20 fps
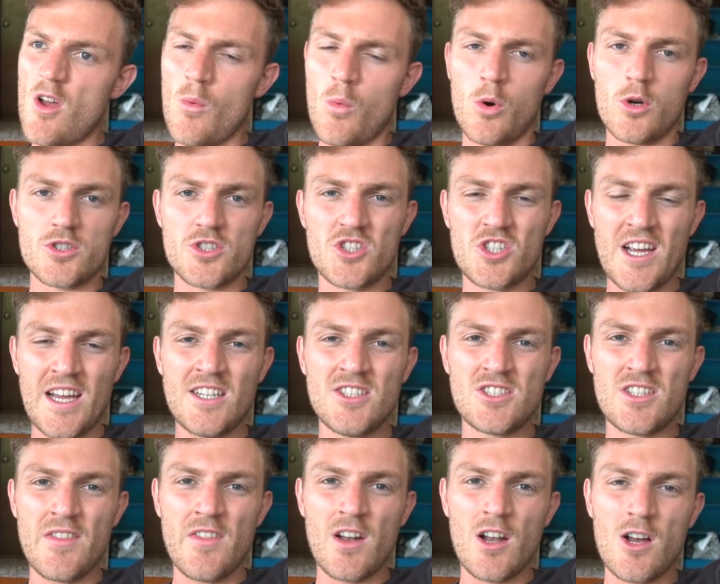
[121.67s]
what's
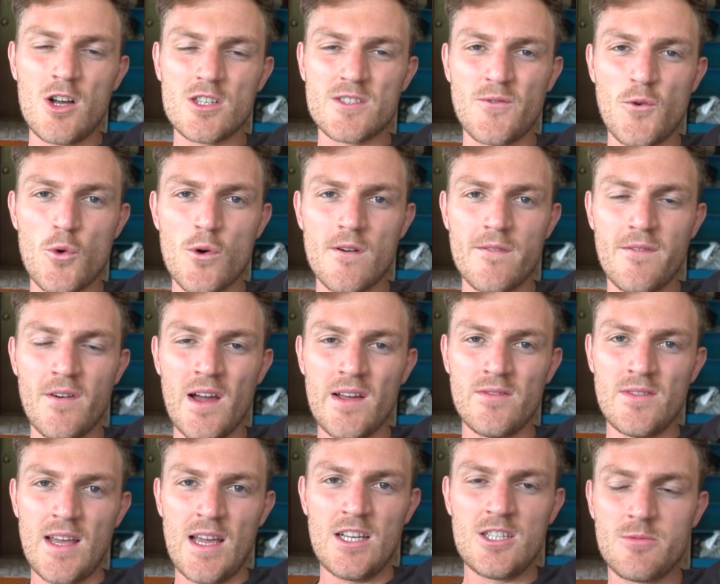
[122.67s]
changed in the last 4 or
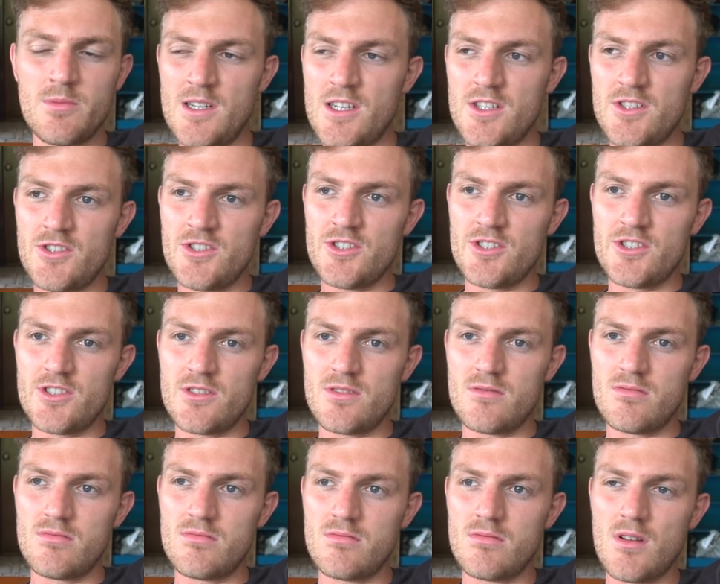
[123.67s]
5 days, but it's just
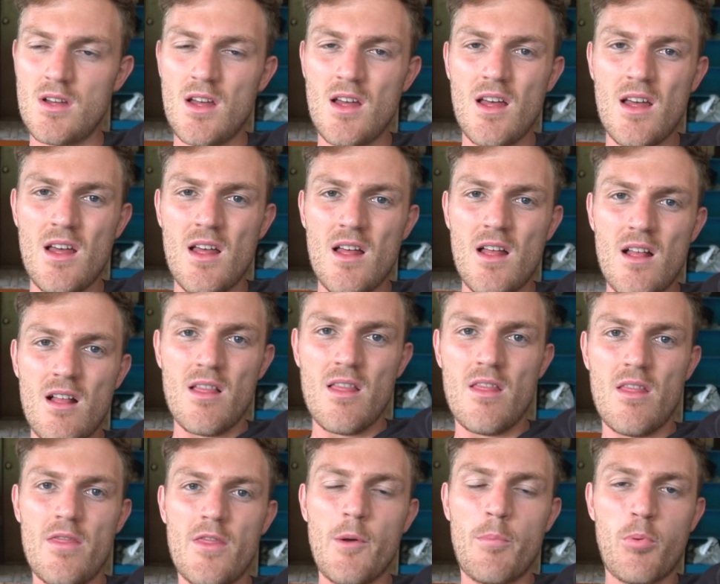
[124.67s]

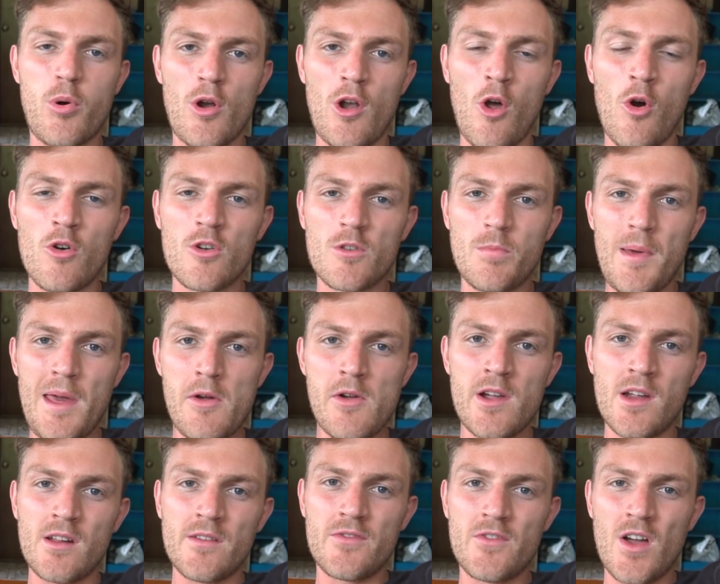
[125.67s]
the prolonged
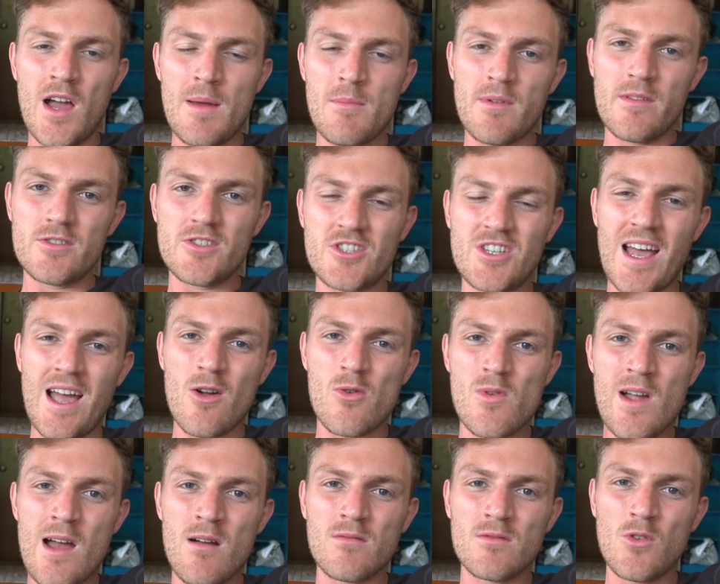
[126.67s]
period of time I've sat
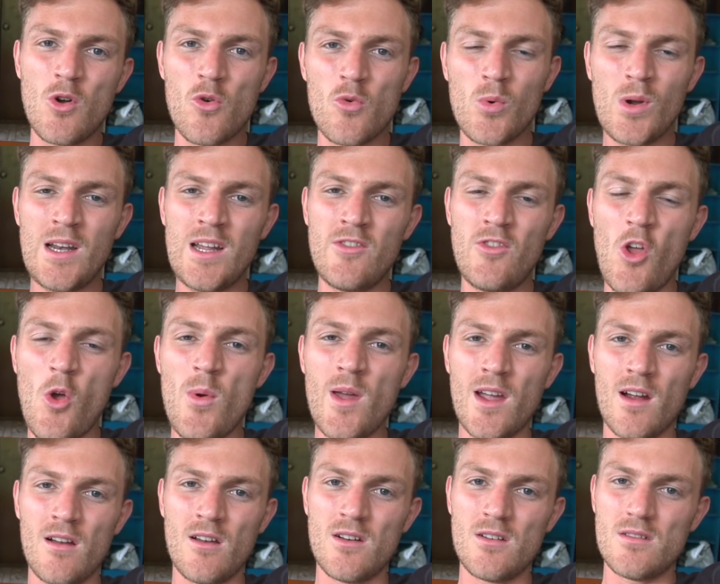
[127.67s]
around not really
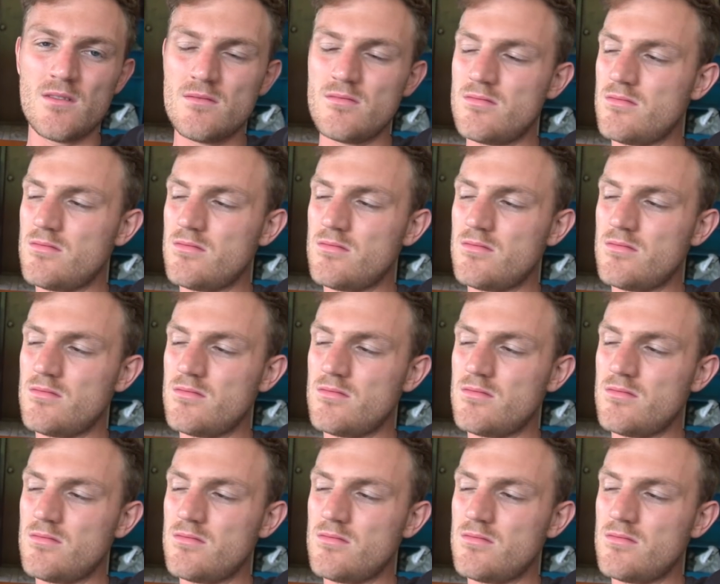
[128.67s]
doing a lot.